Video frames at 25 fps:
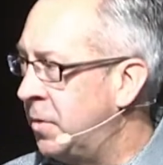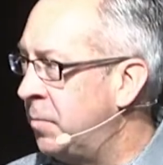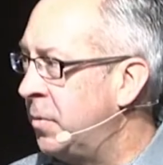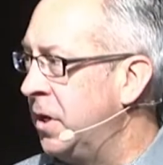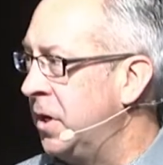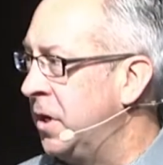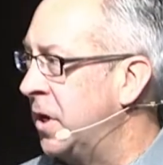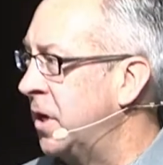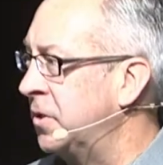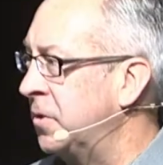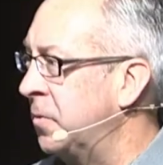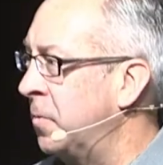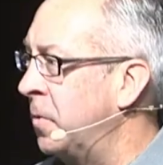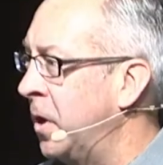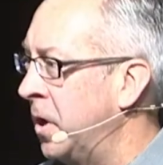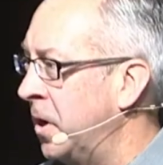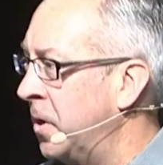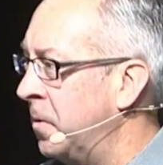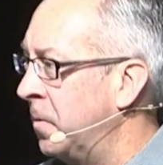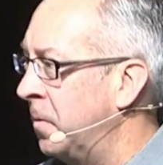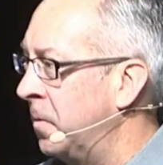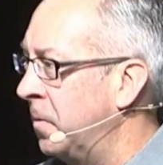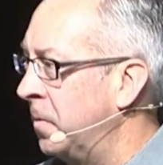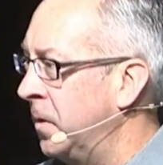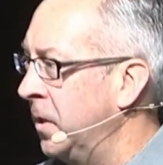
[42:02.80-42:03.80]
doesn't want to
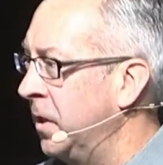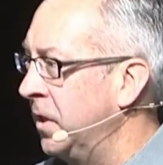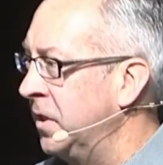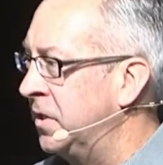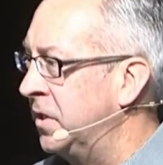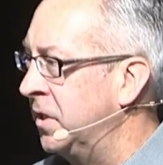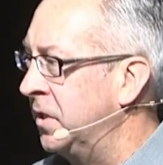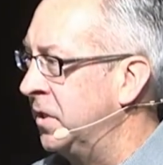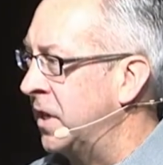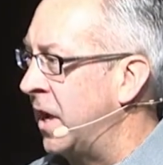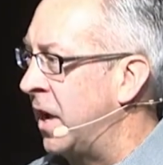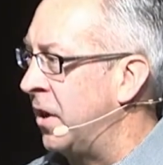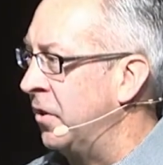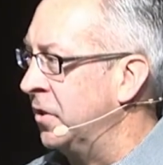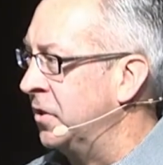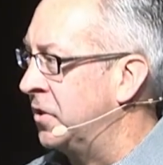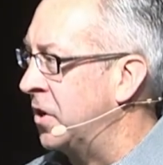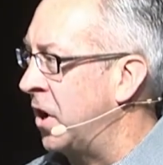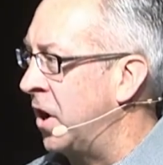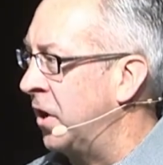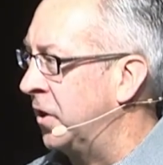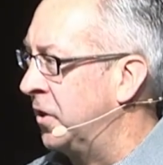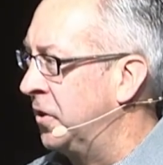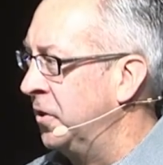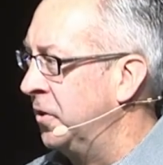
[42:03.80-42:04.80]
really sit down and talk
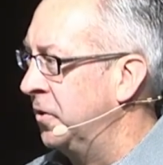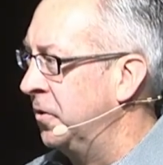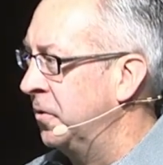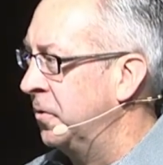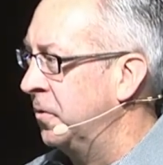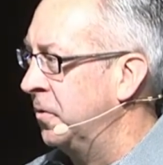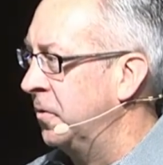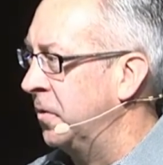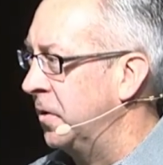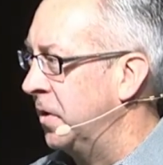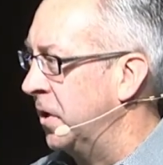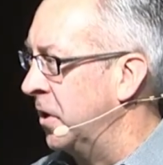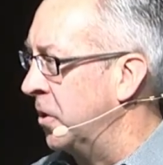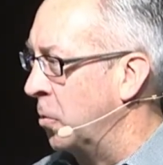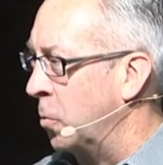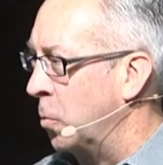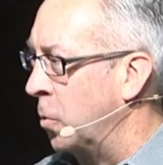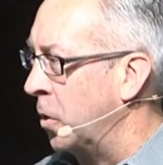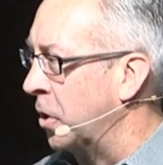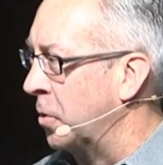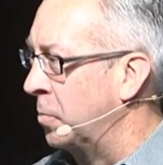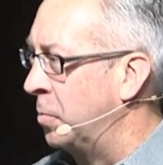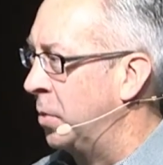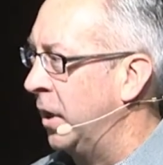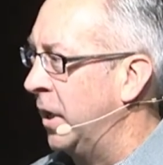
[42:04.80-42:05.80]
to you in a
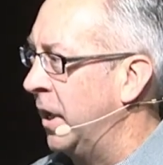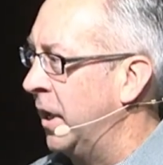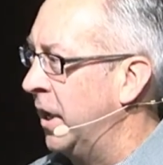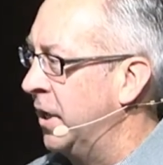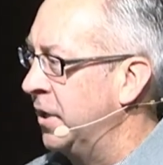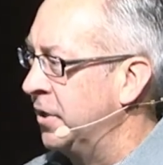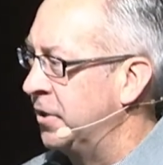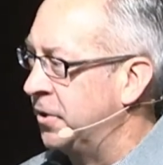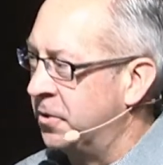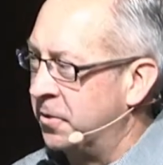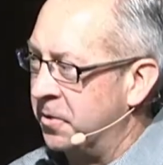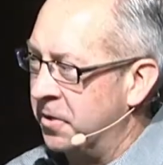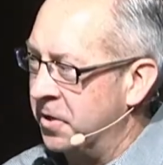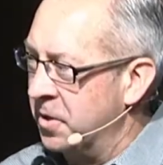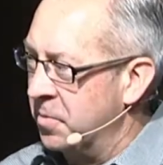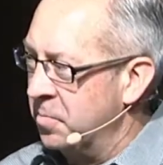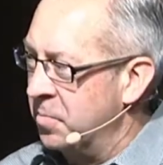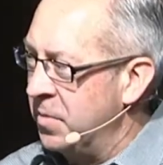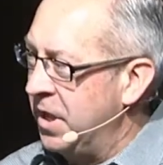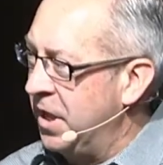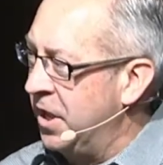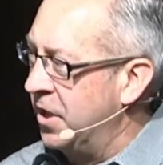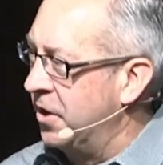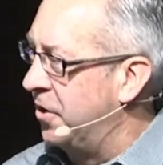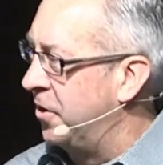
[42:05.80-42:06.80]
workplace or in a
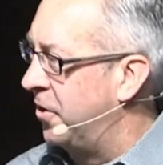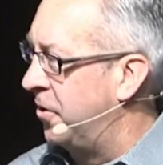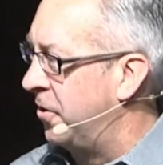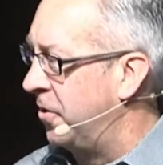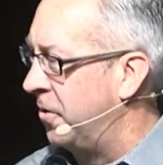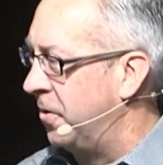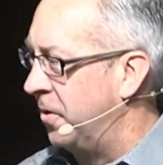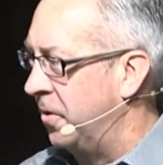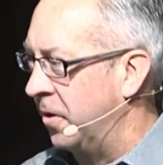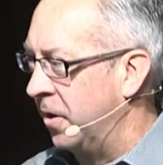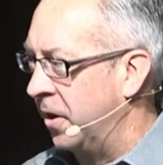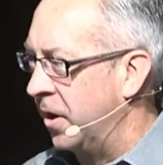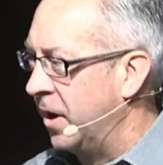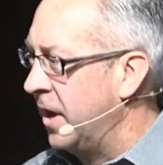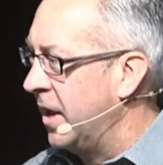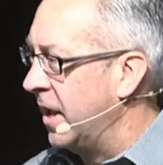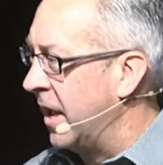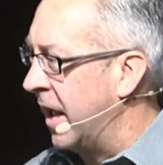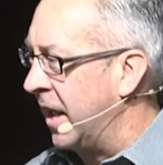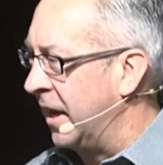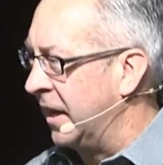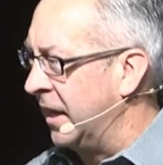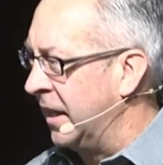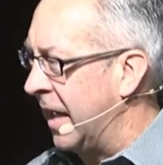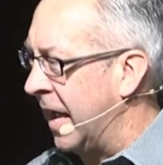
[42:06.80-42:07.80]
meal or at a
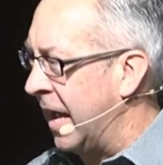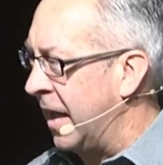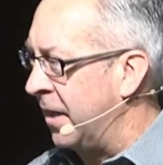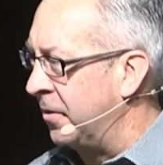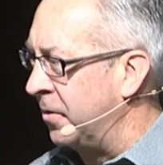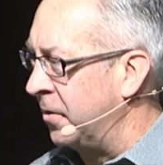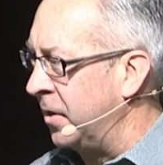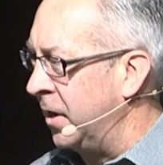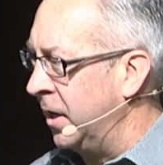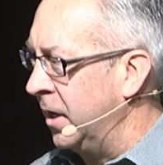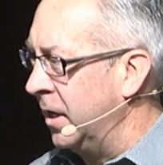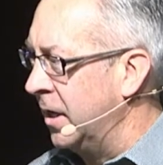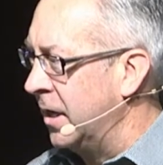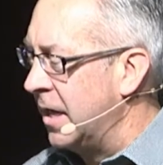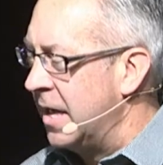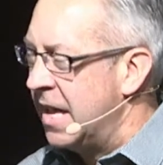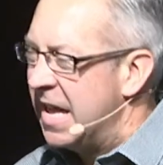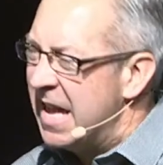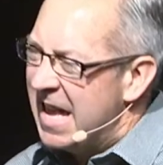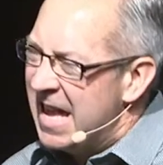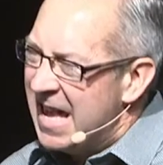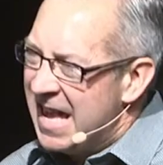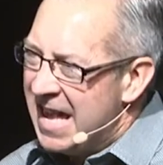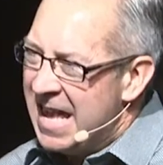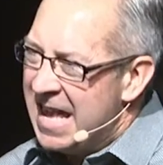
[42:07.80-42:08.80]
gathering,
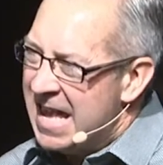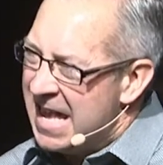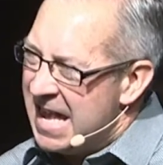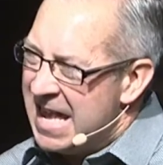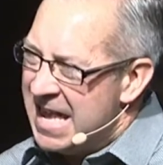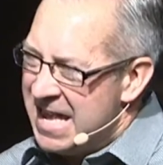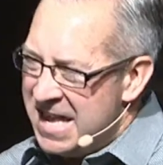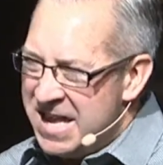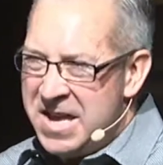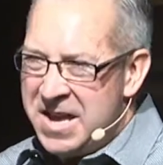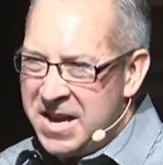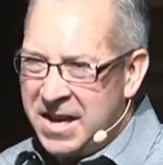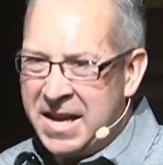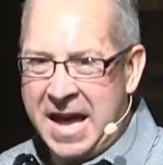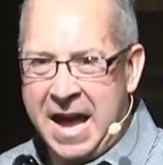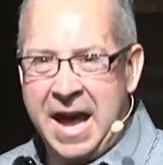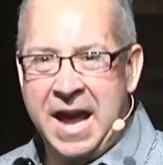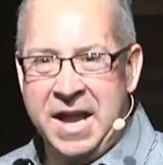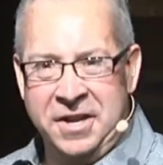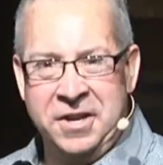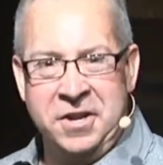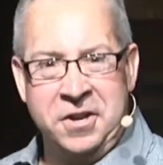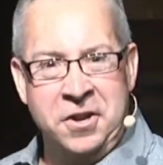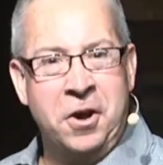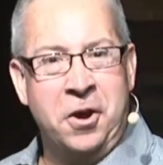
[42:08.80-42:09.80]
you kind
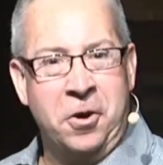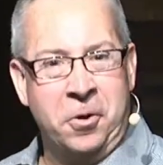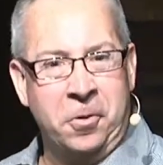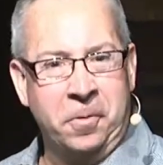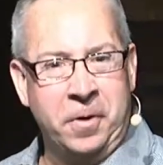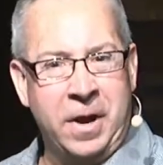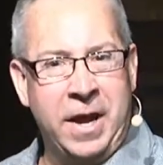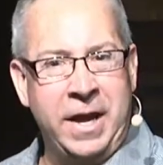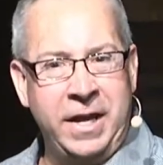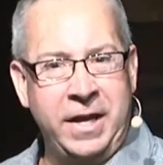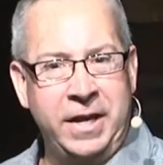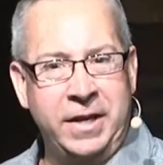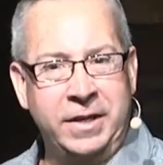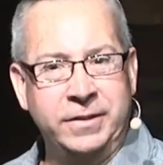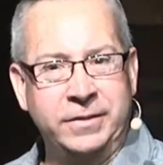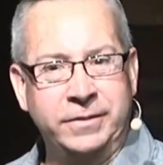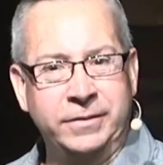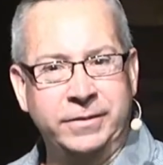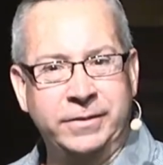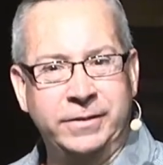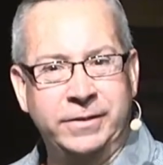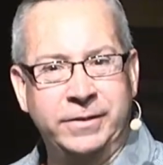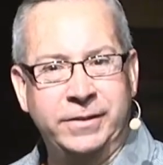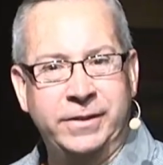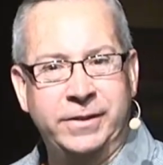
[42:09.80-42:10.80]
of know, right?
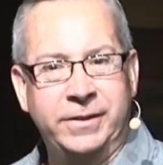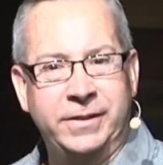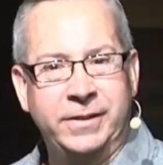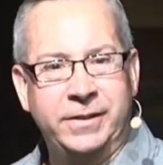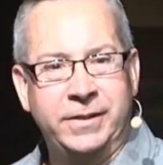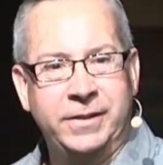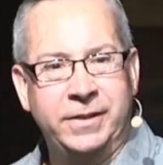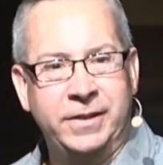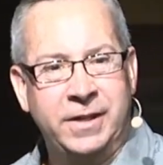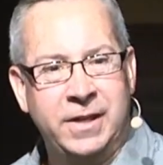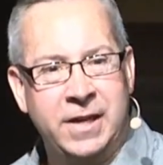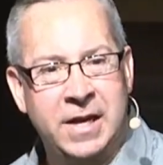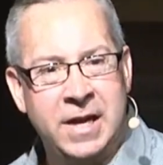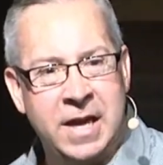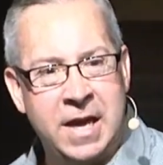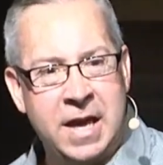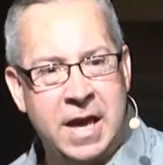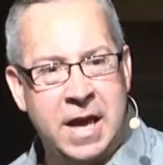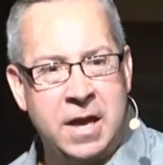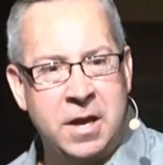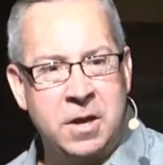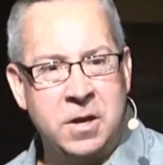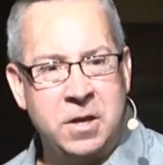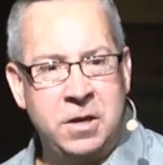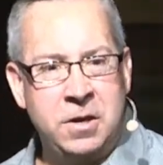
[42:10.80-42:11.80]
Yeah,
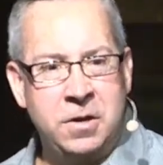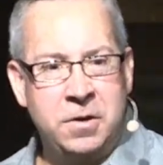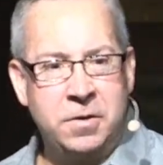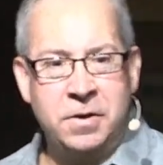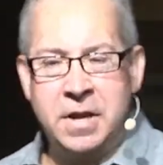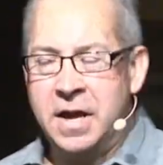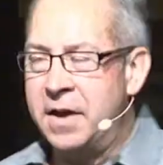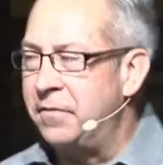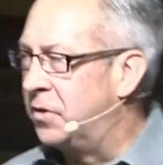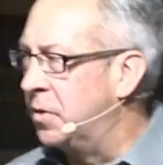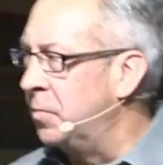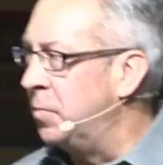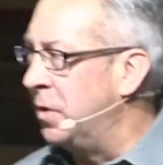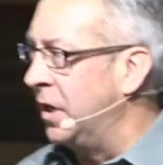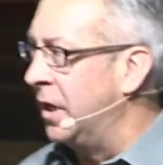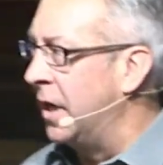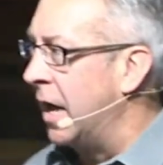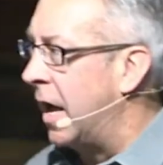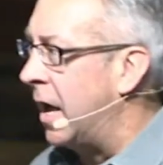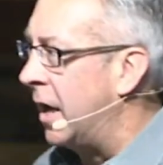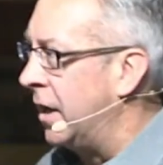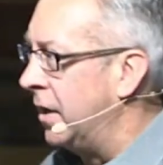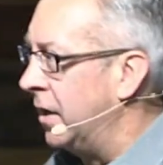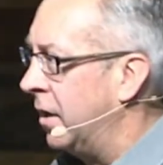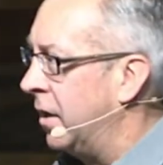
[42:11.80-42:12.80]
you don't have to be
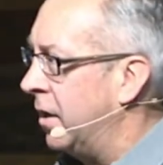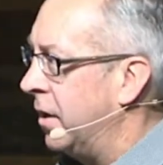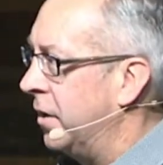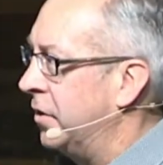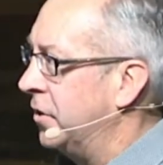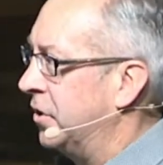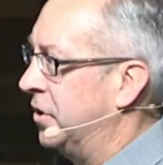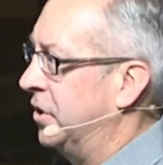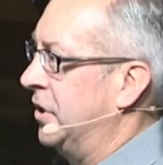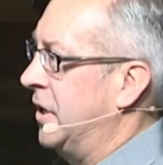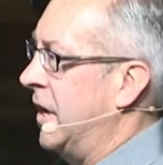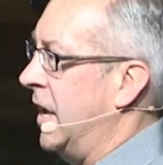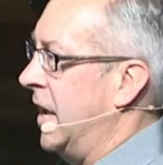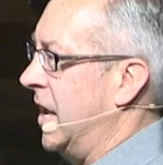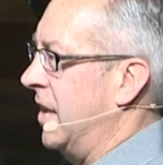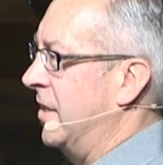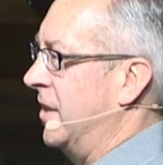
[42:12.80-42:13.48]
God to understand that